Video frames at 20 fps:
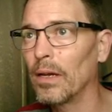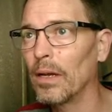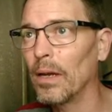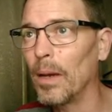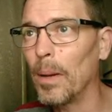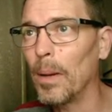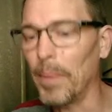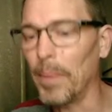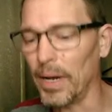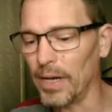
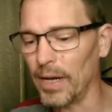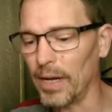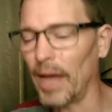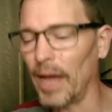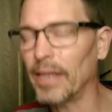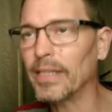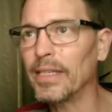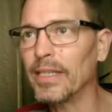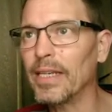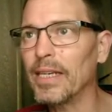but
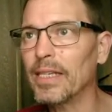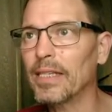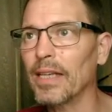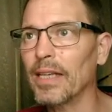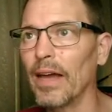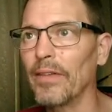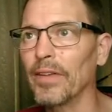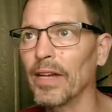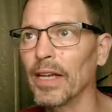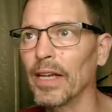not
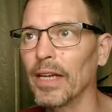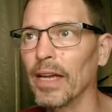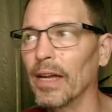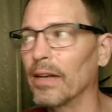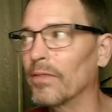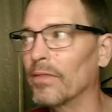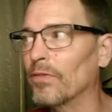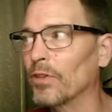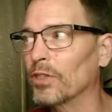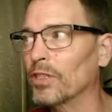D7 again.
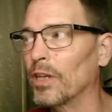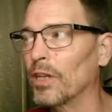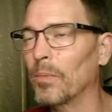For some